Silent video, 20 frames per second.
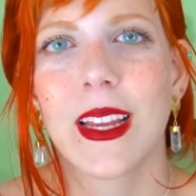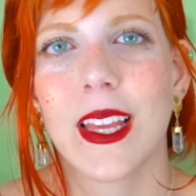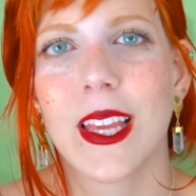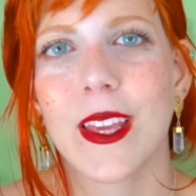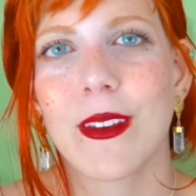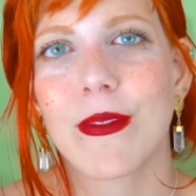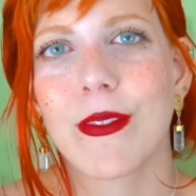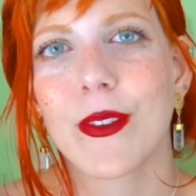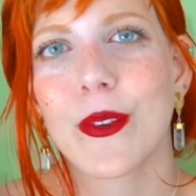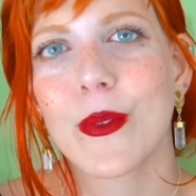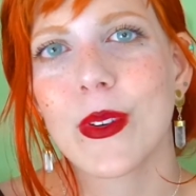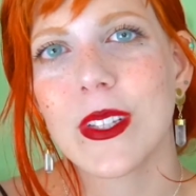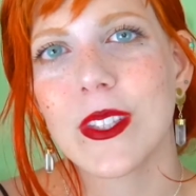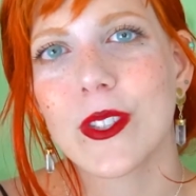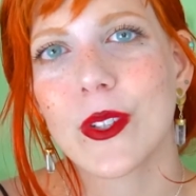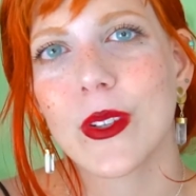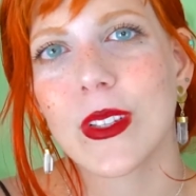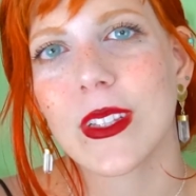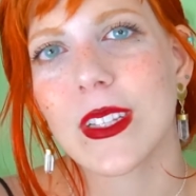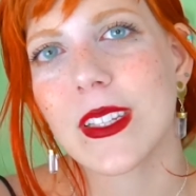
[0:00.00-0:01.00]
If you
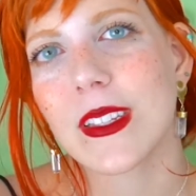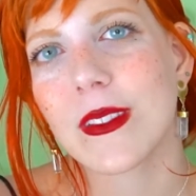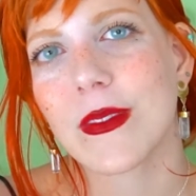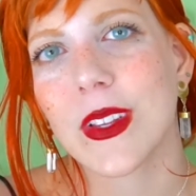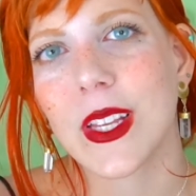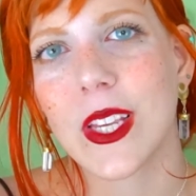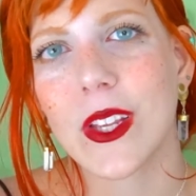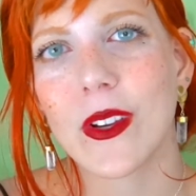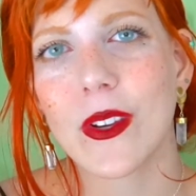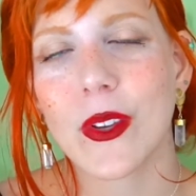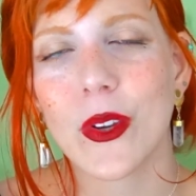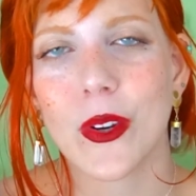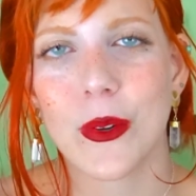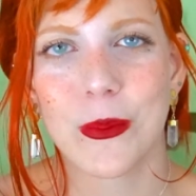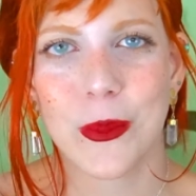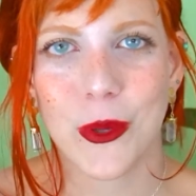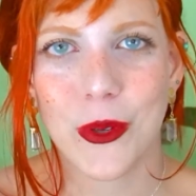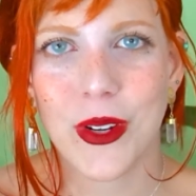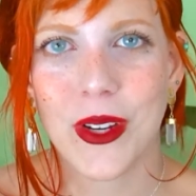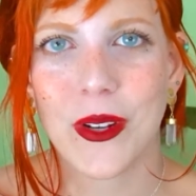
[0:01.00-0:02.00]
enjoyed this video, you're
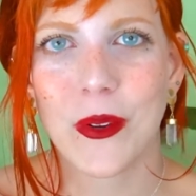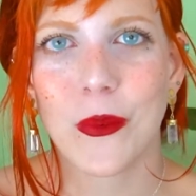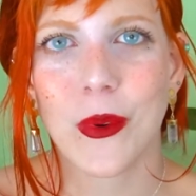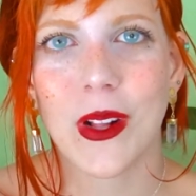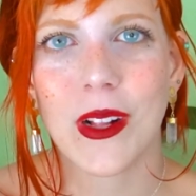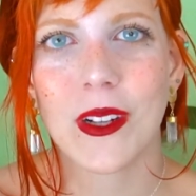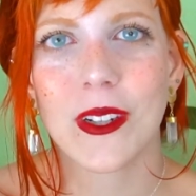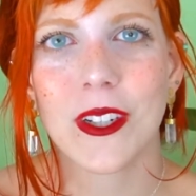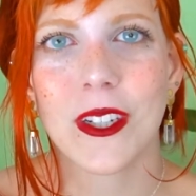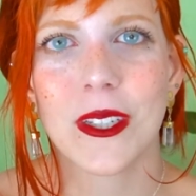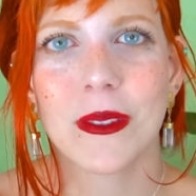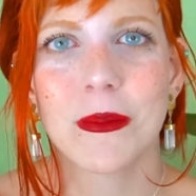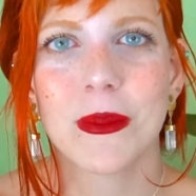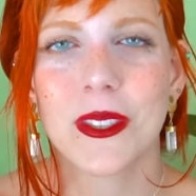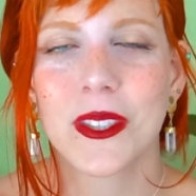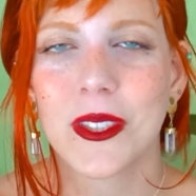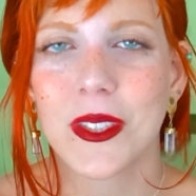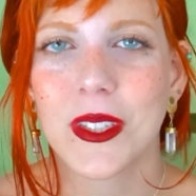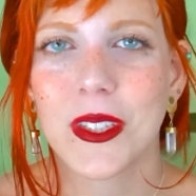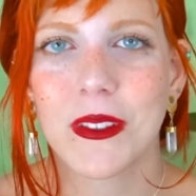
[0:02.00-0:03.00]
more than welcome
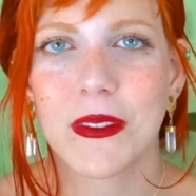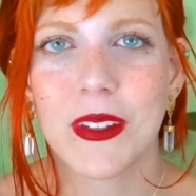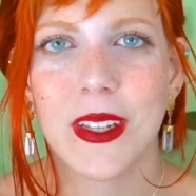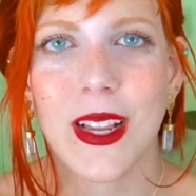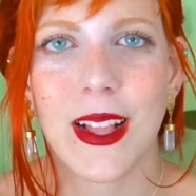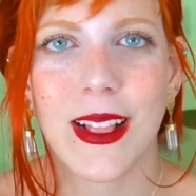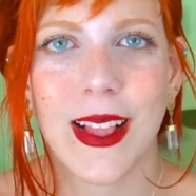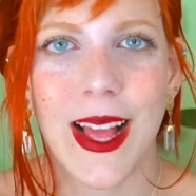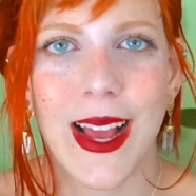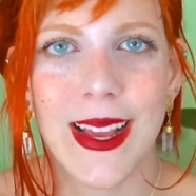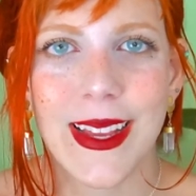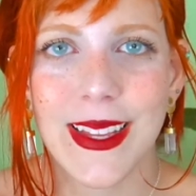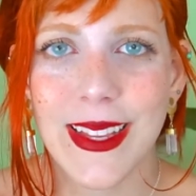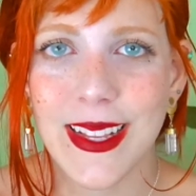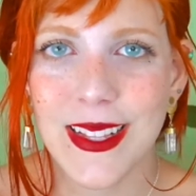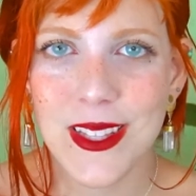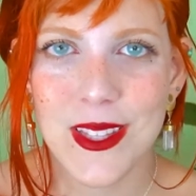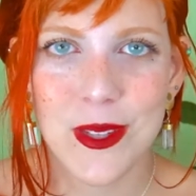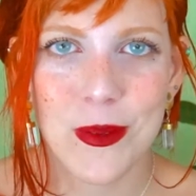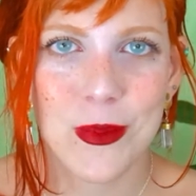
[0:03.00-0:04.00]
to give it a
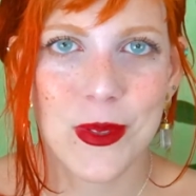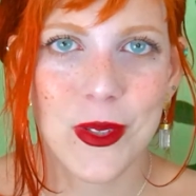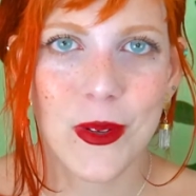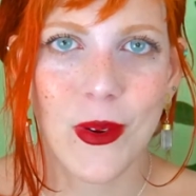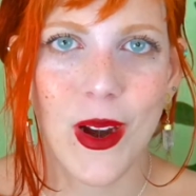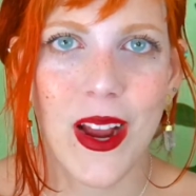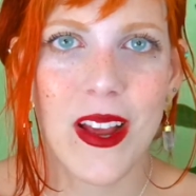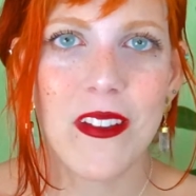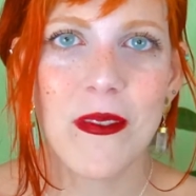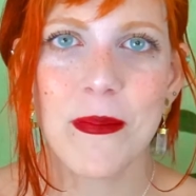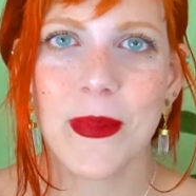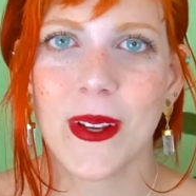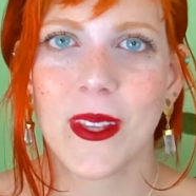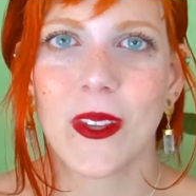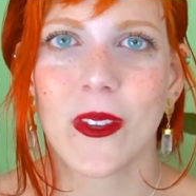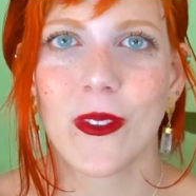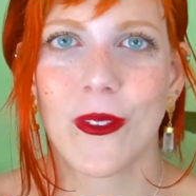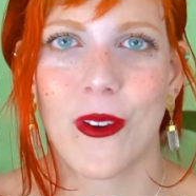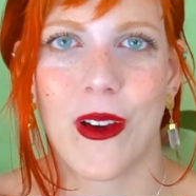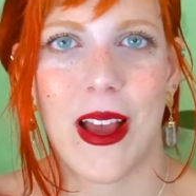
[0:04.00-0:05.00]
like and subscribe,
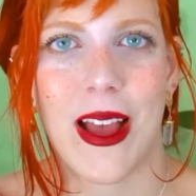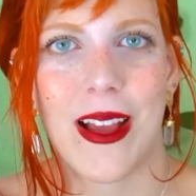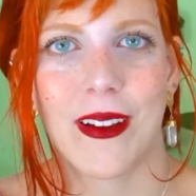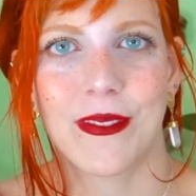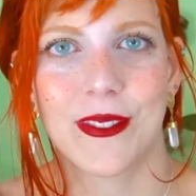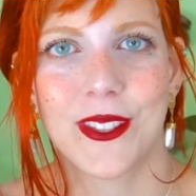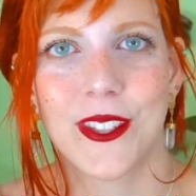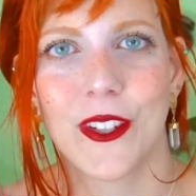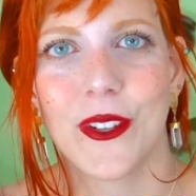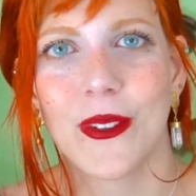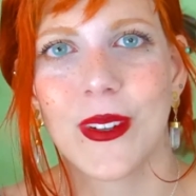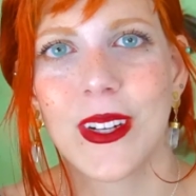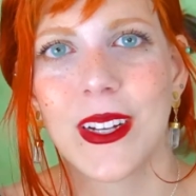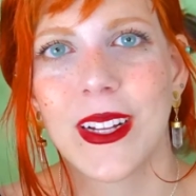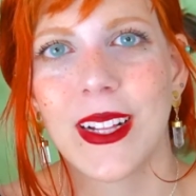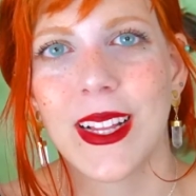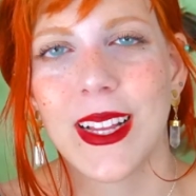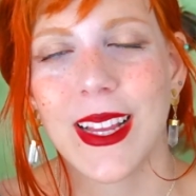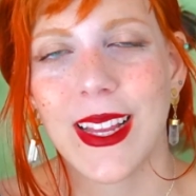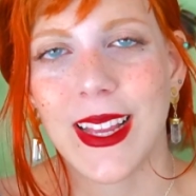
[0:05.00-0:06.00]
but you don't have to.
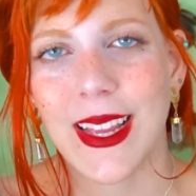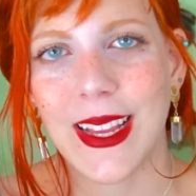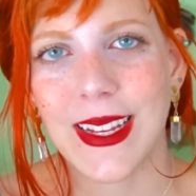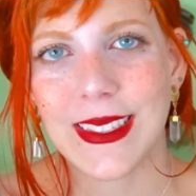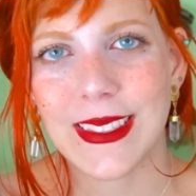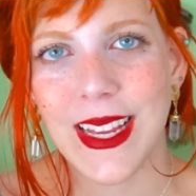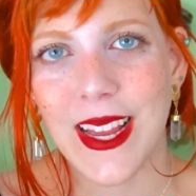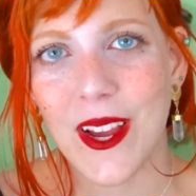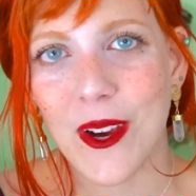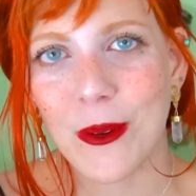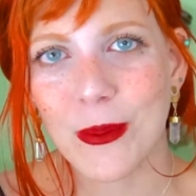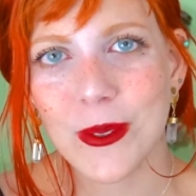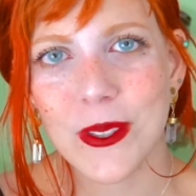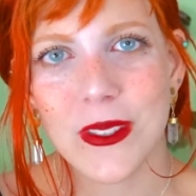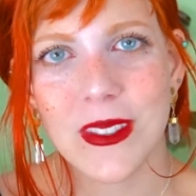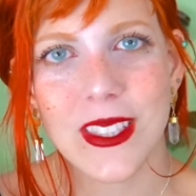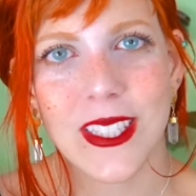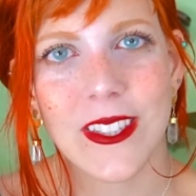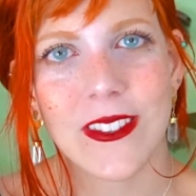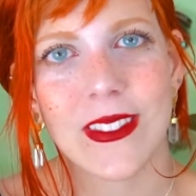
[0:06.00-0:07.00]
And I hope
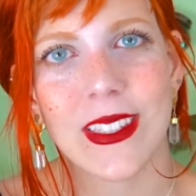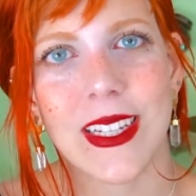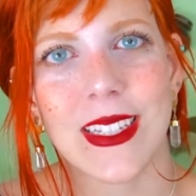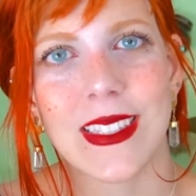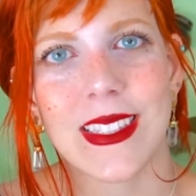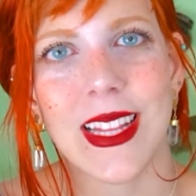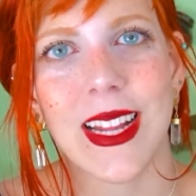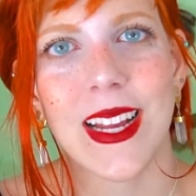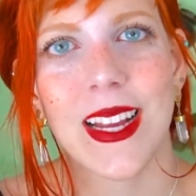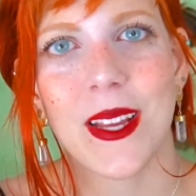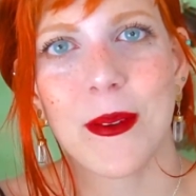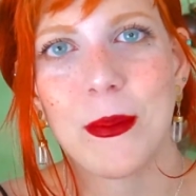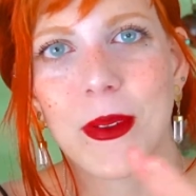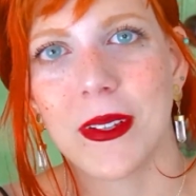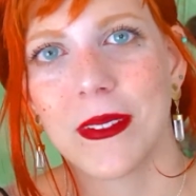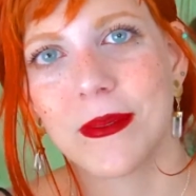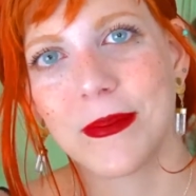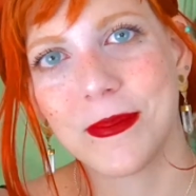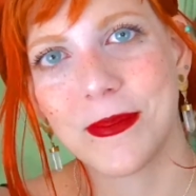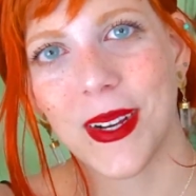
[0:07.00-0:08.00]
to see you next
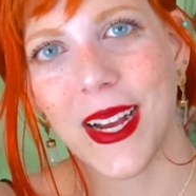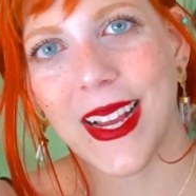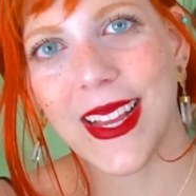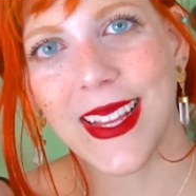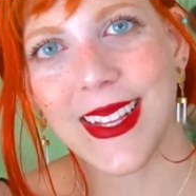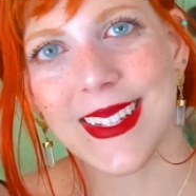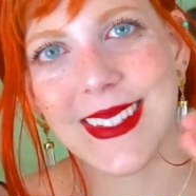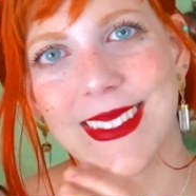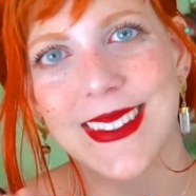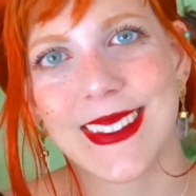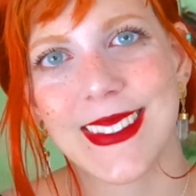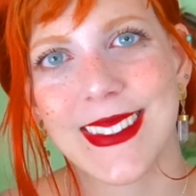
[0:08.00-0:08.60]
time. Bye!